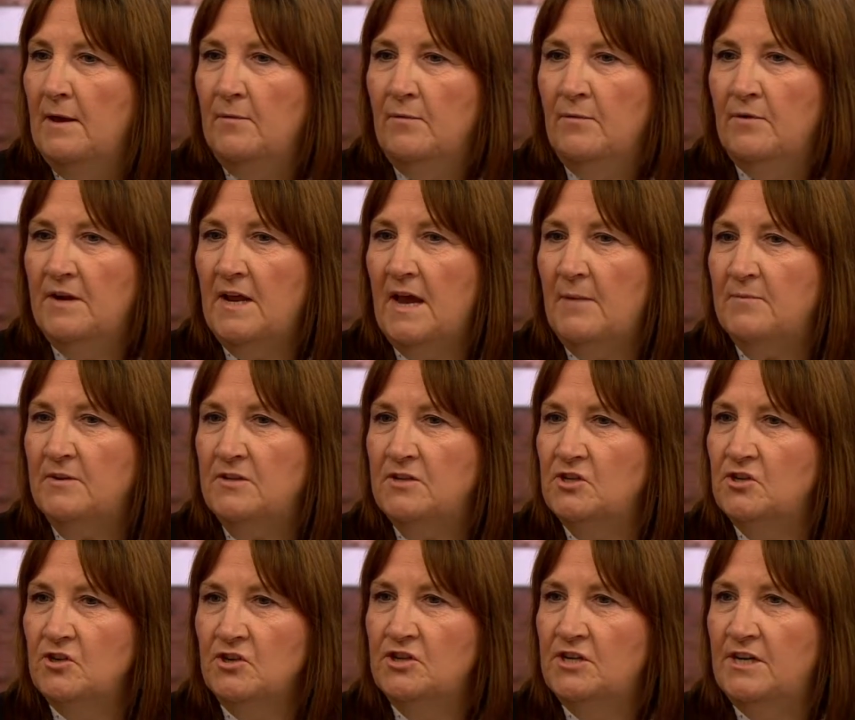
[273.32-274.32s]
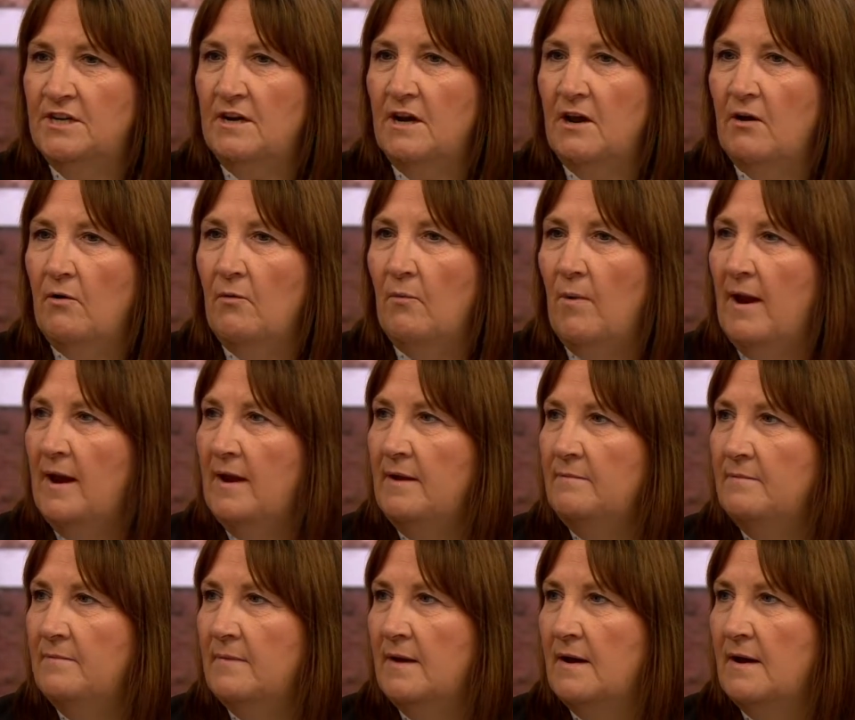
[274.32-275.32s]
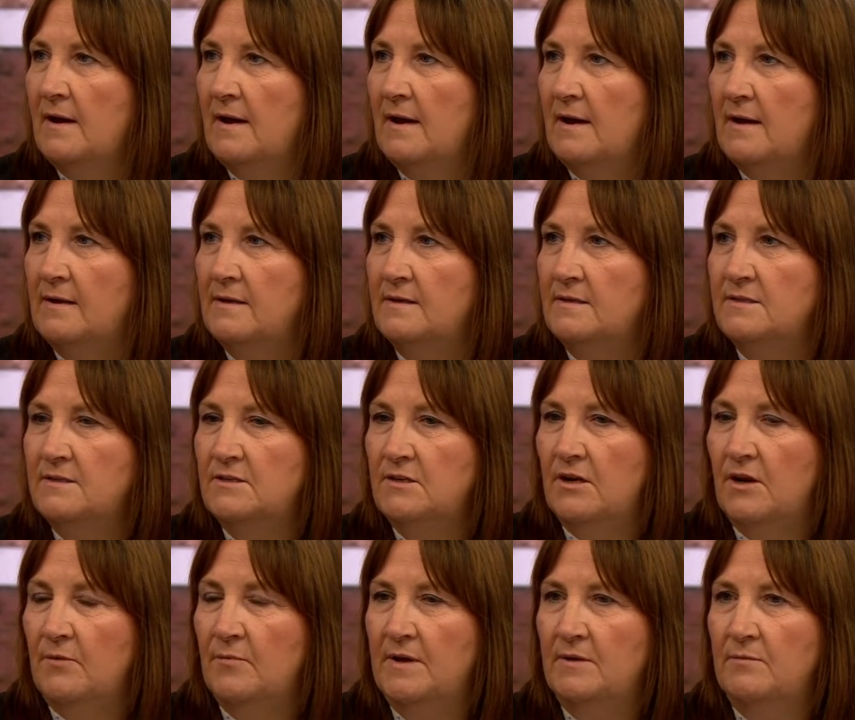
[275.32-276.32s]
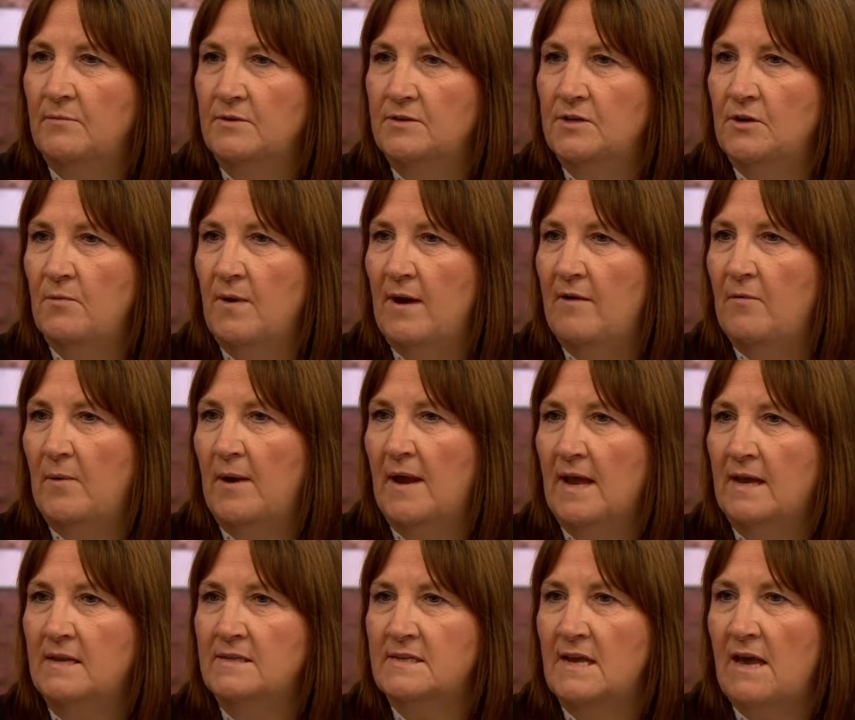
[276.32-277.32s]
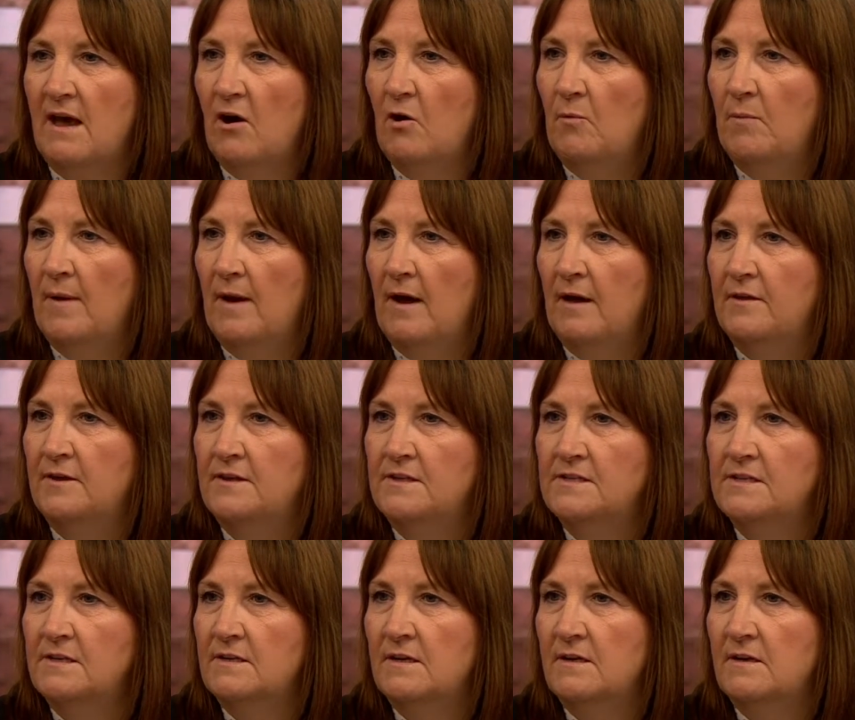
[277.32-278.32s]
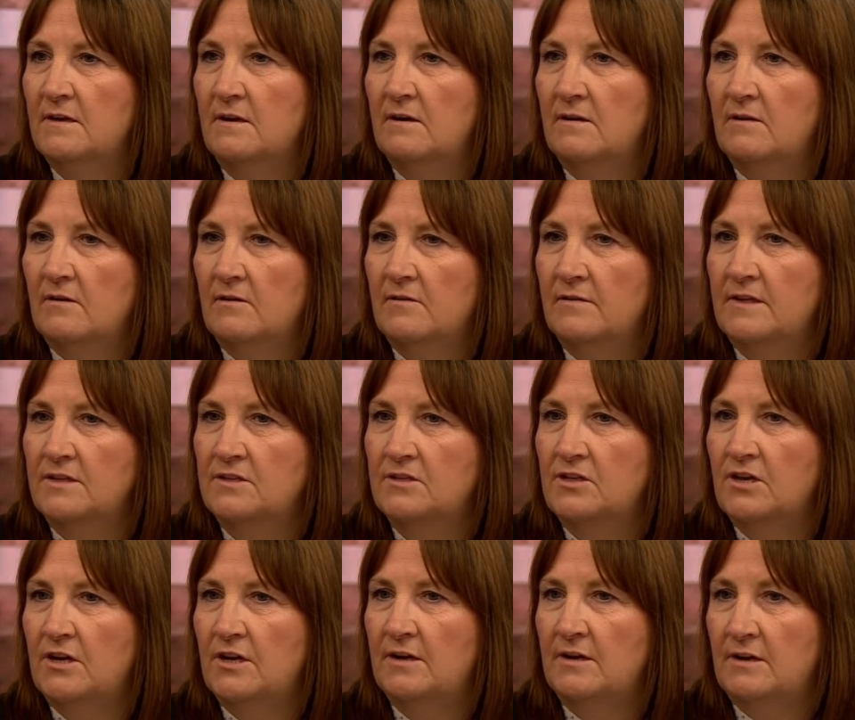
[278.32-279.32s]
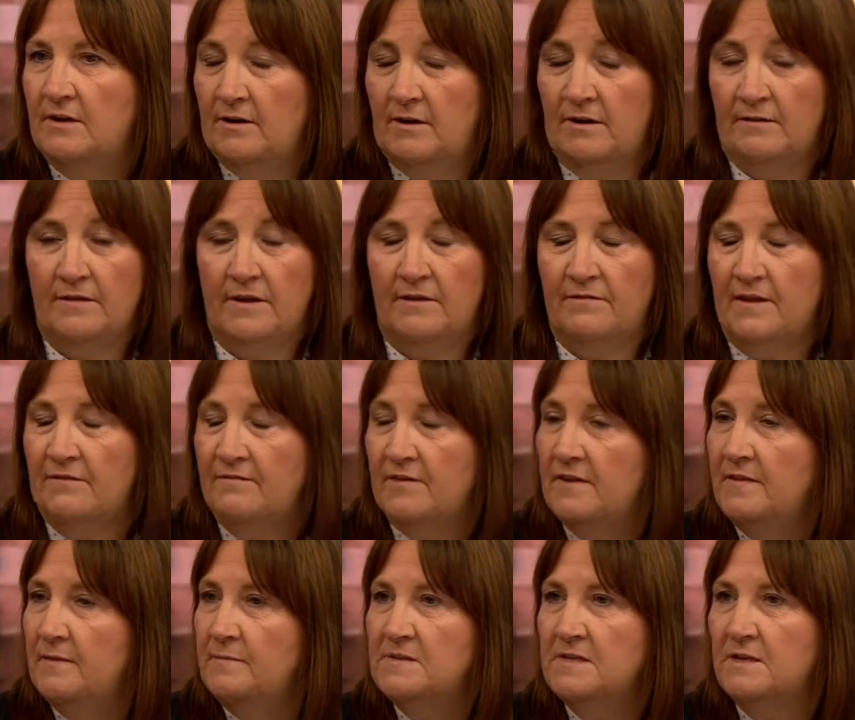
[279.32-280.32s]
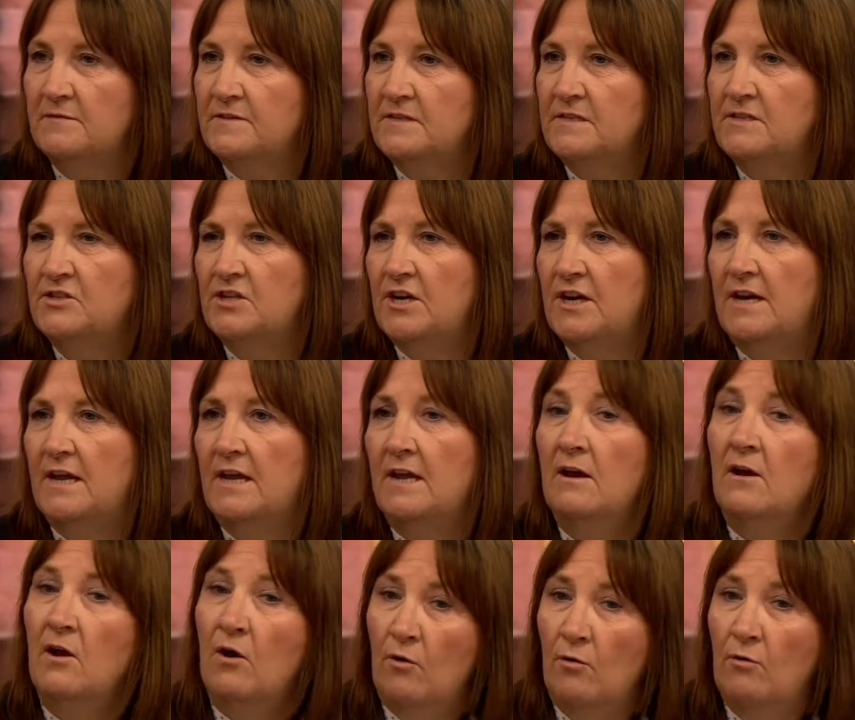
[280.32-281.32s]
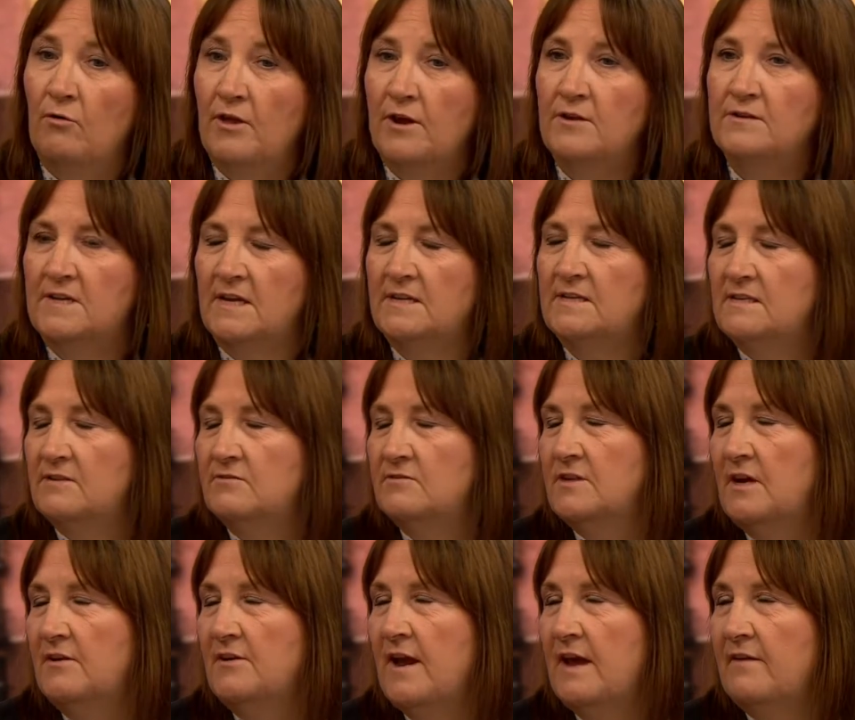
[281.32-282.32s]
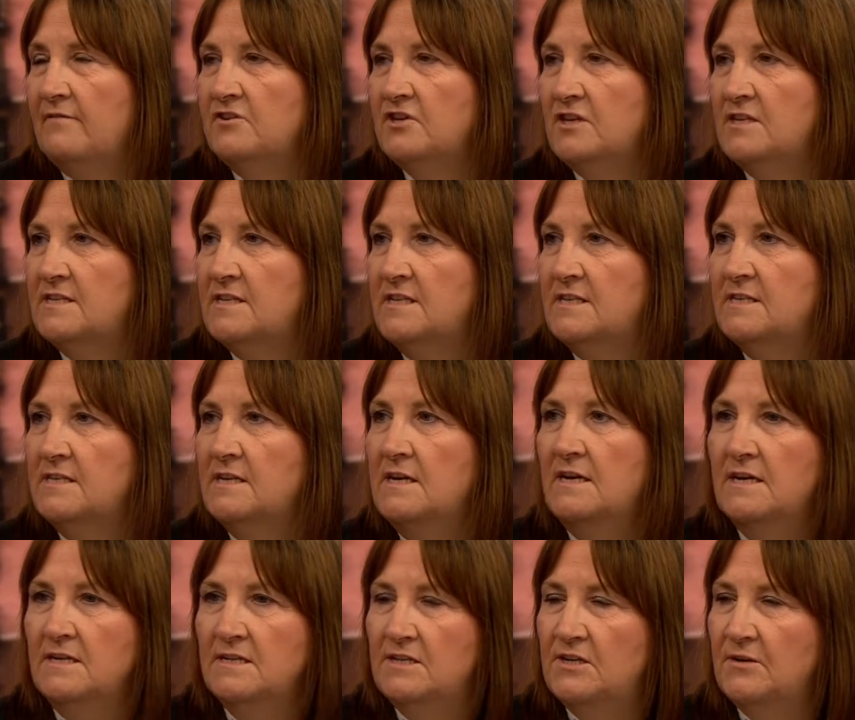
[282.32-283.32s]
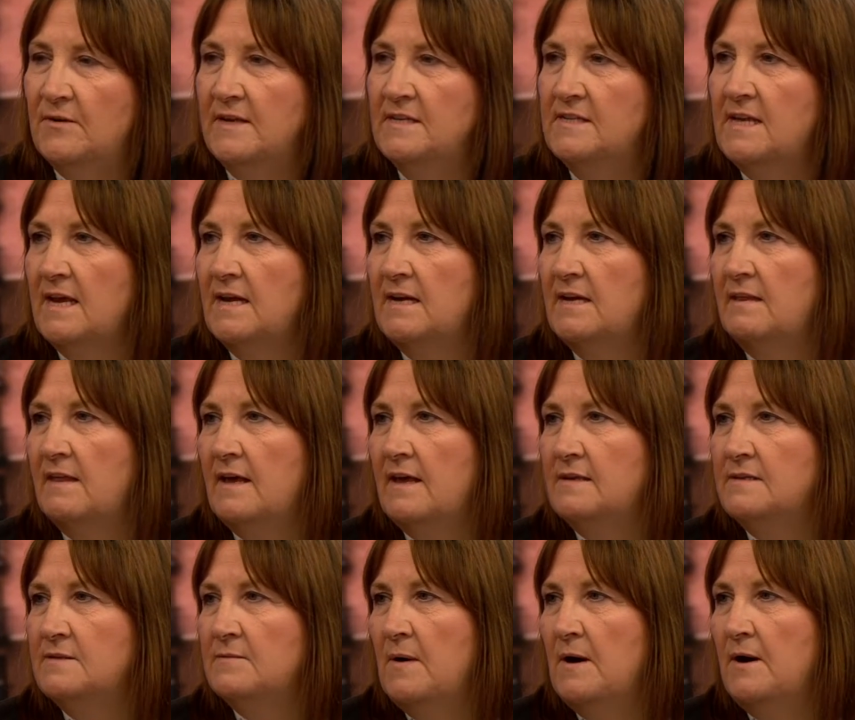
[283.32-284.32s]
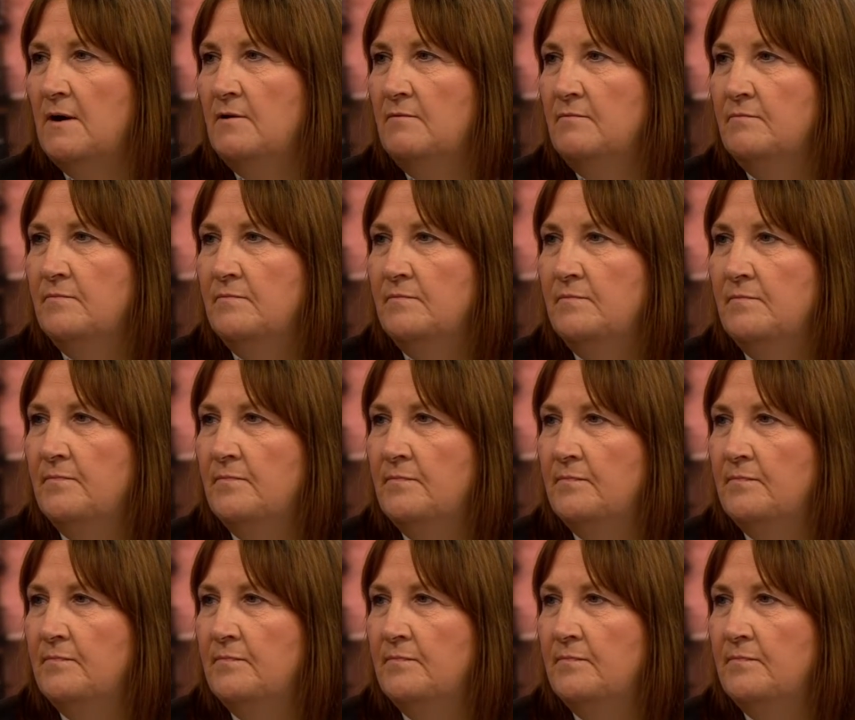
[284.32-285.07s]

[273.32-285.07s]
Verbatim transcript: what happened to Josh didn't go away. Mm. And you know, we will do whatever we can to help others on this journey if, if they find themselves on this journey, or those that still don't have justice to do exactly mm. that as well. Mm. Shane